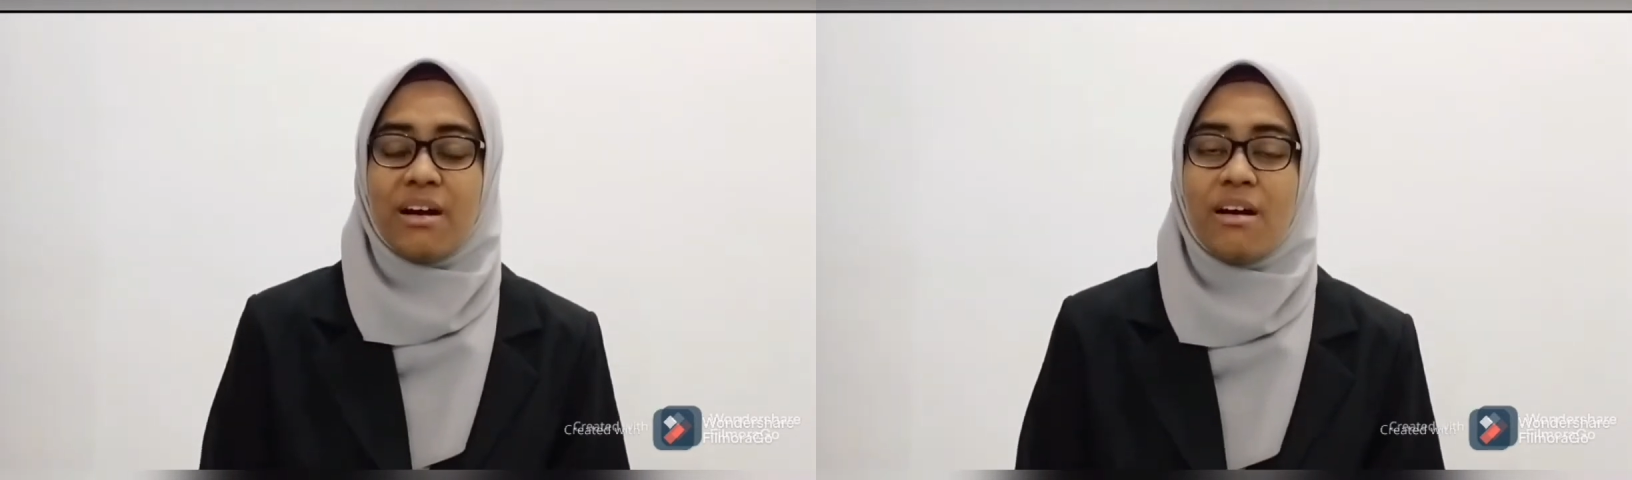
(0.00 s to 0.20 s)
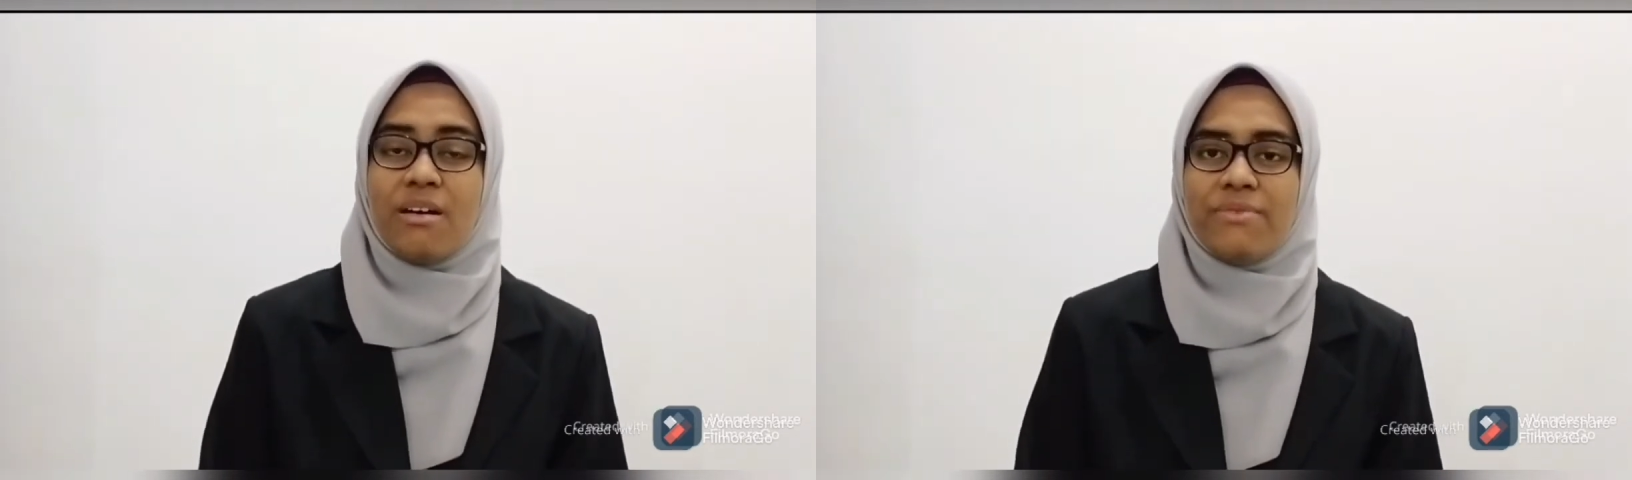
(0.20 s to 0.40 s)

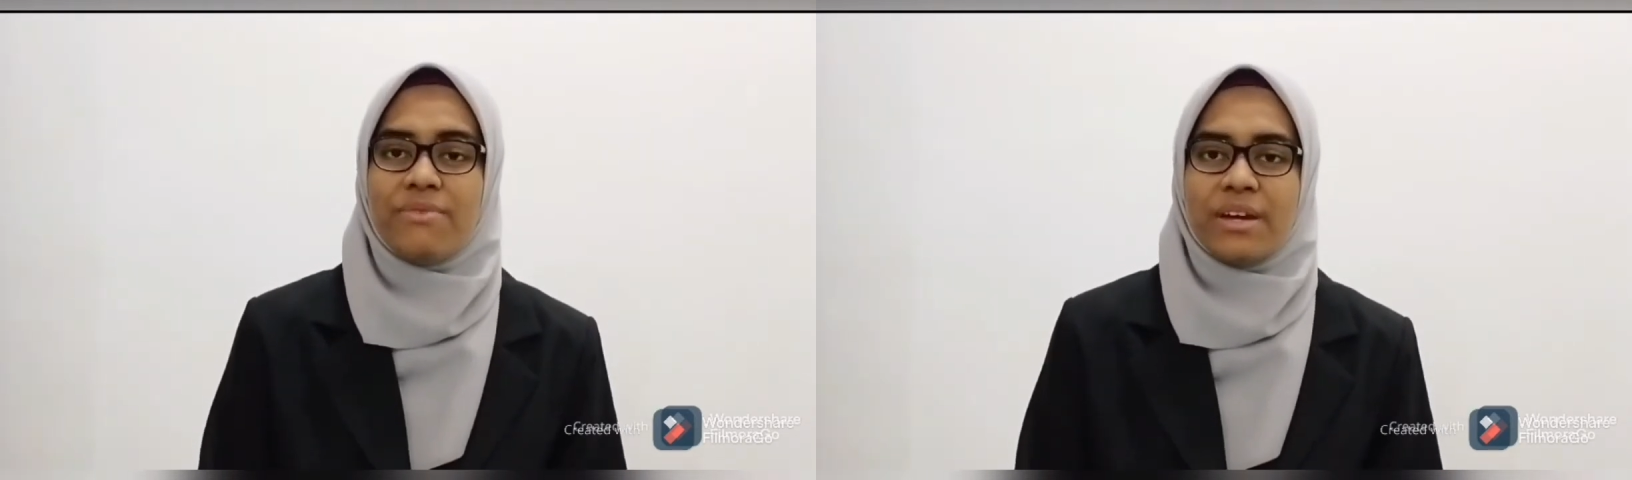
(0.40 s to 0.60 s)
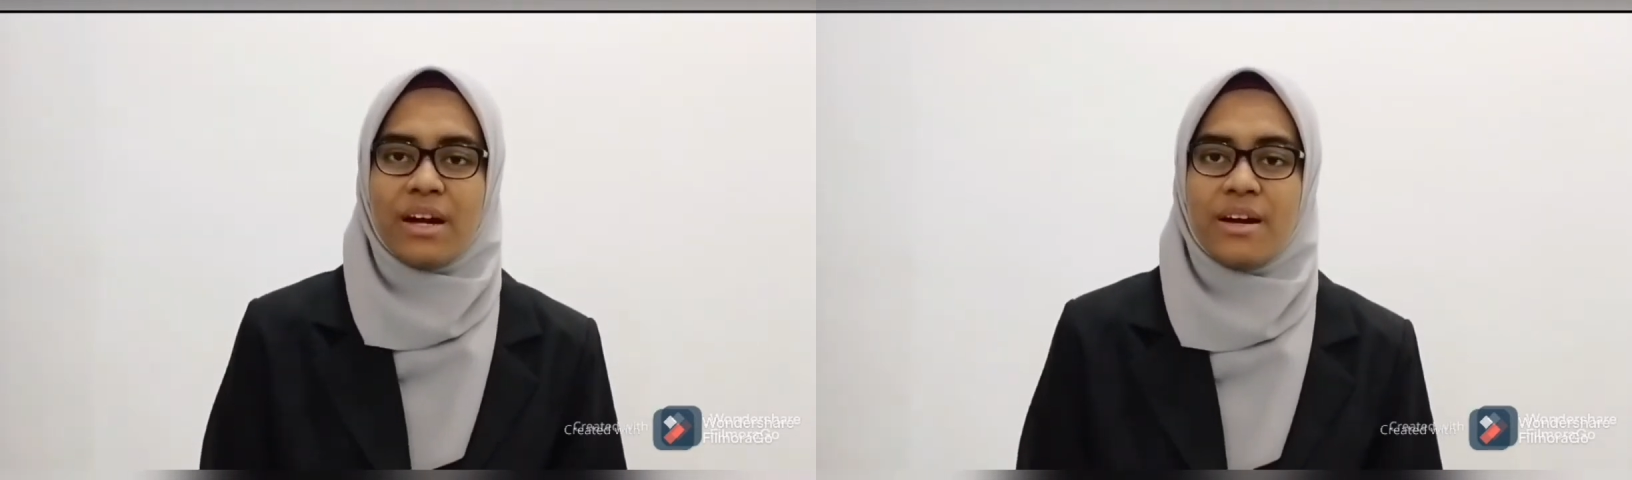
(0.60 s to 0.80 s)
or
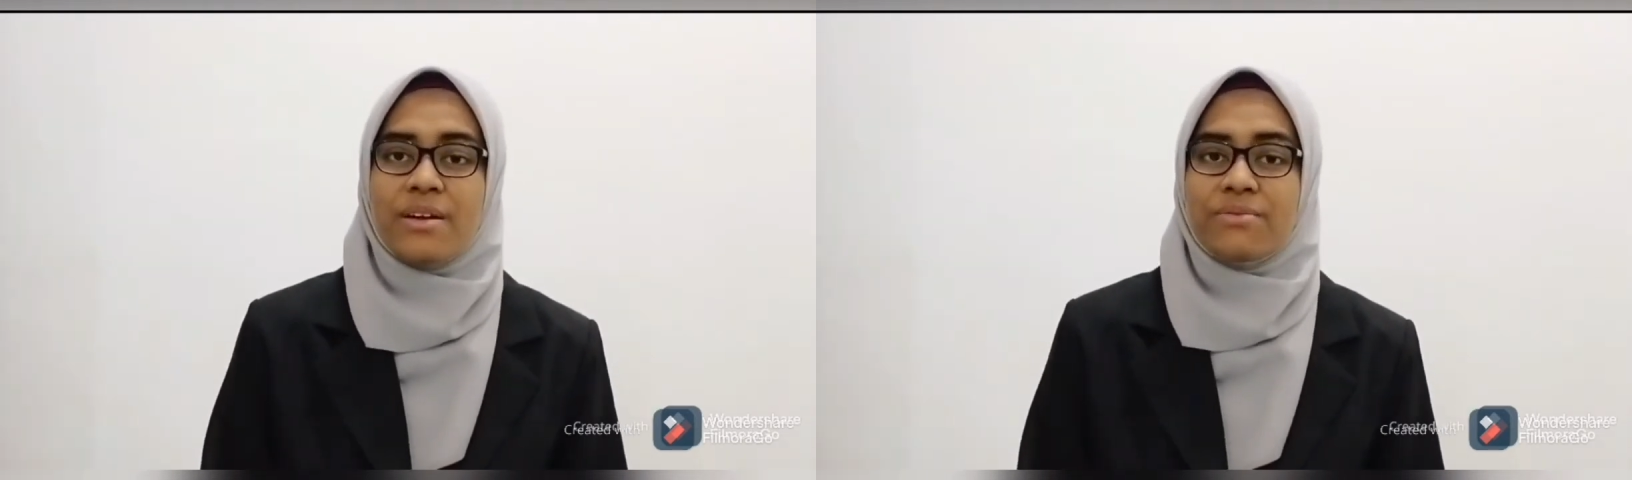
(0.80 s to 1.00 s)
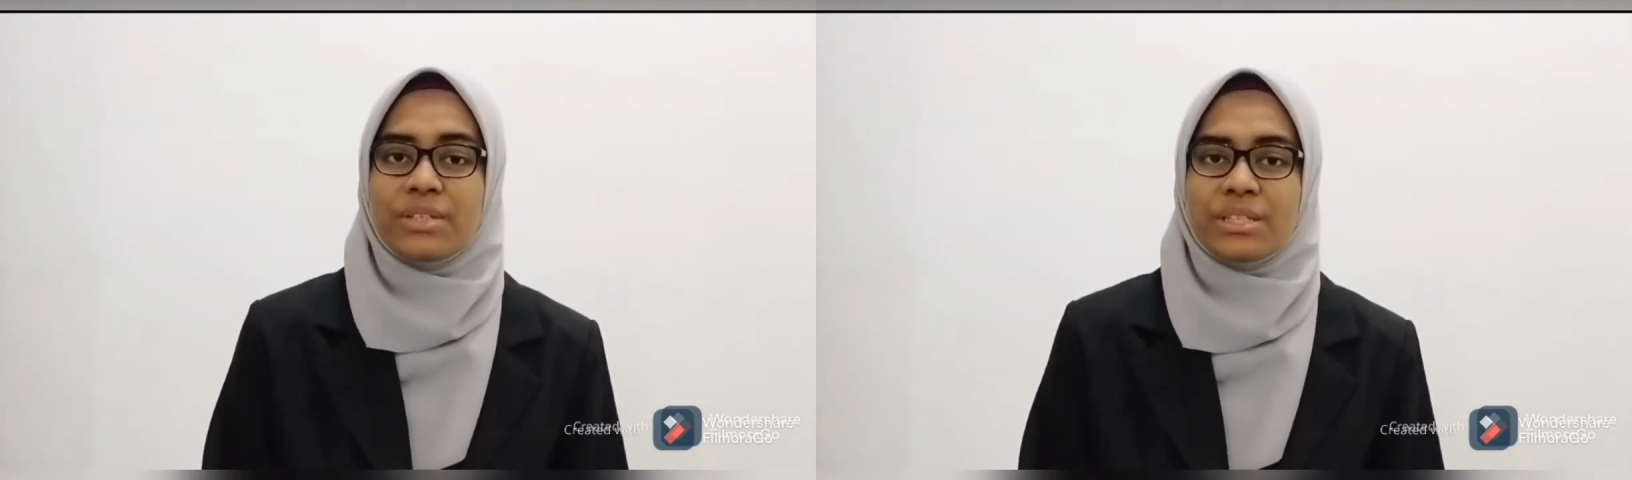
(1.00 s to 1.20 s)
via
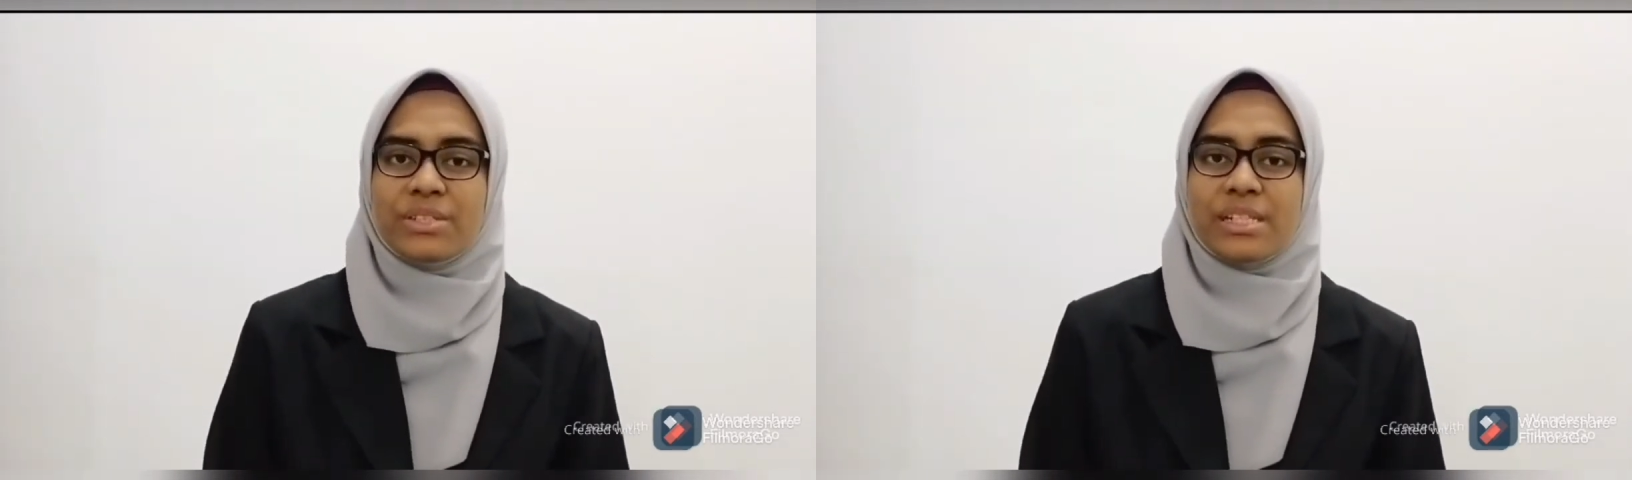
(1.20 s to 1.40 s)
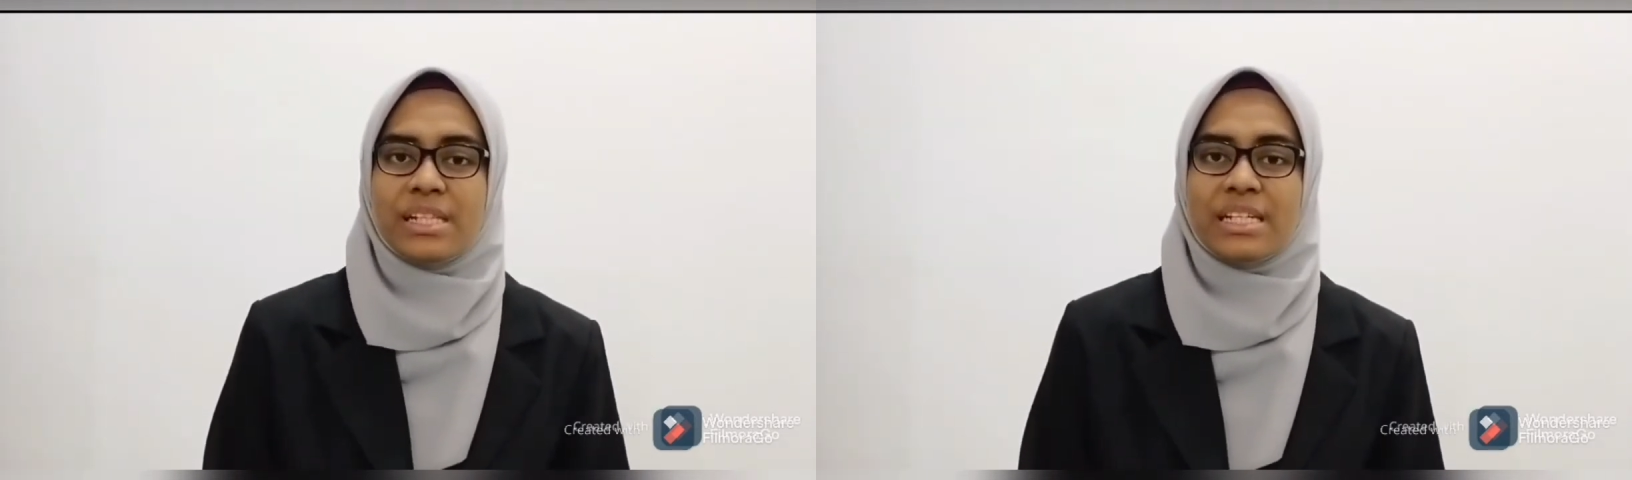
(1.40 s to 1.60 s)

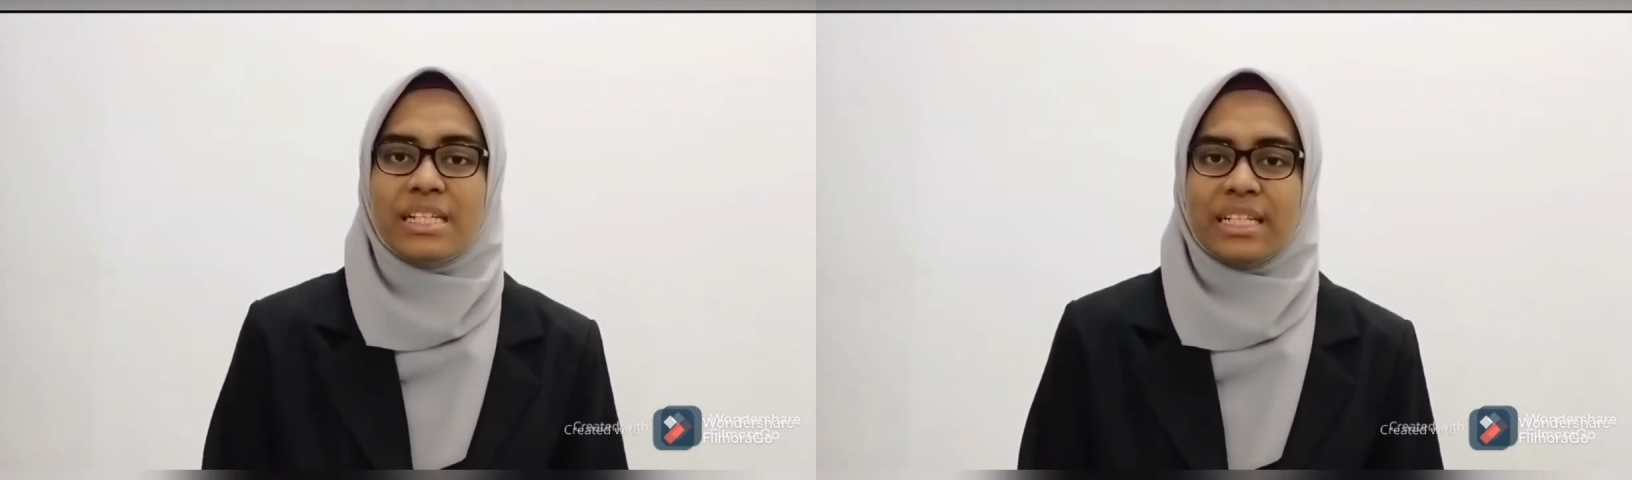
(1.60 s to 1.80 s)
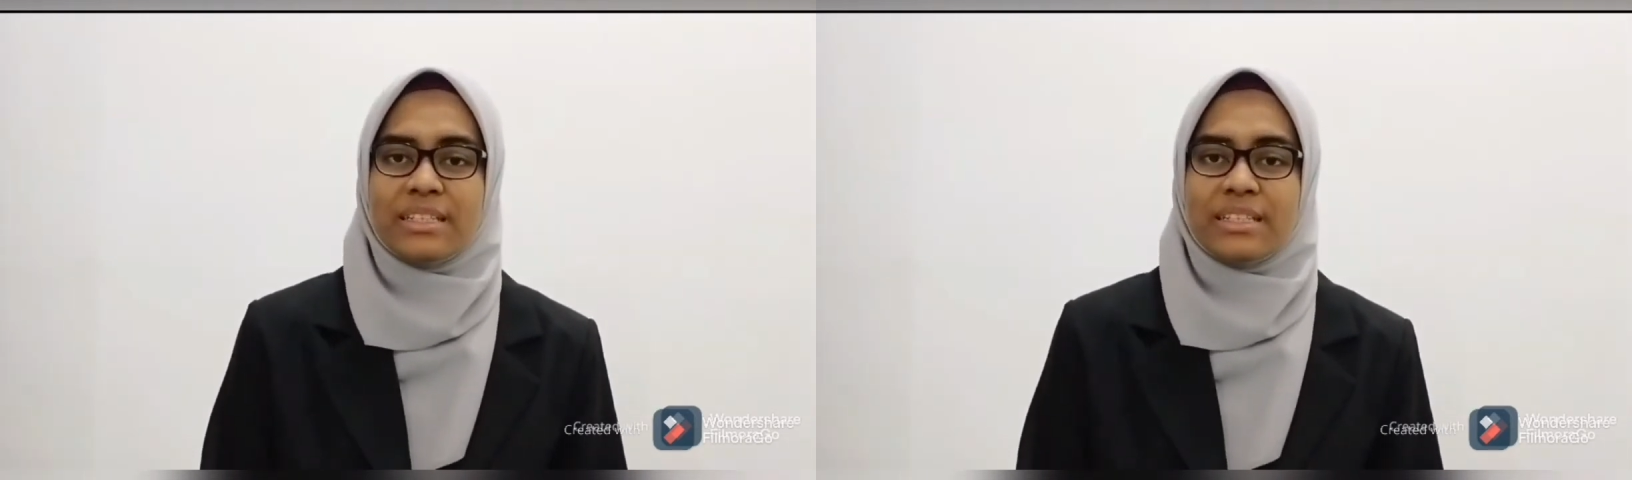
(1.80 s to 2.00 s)
virtual
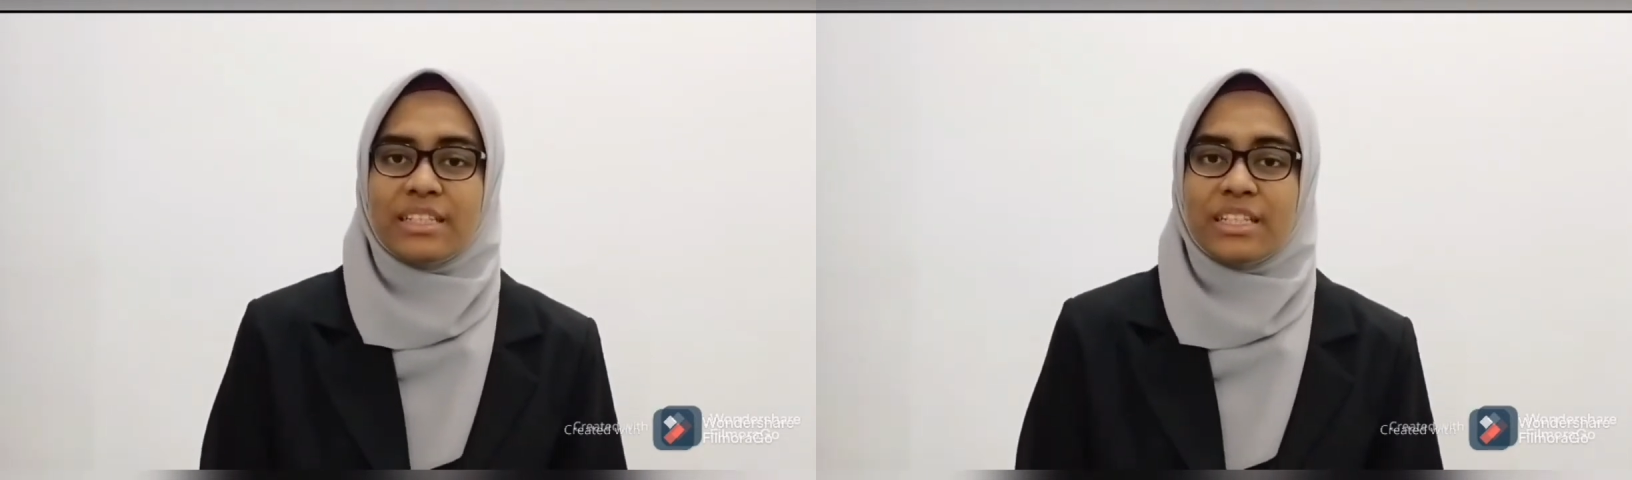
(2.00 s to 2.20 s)
learning.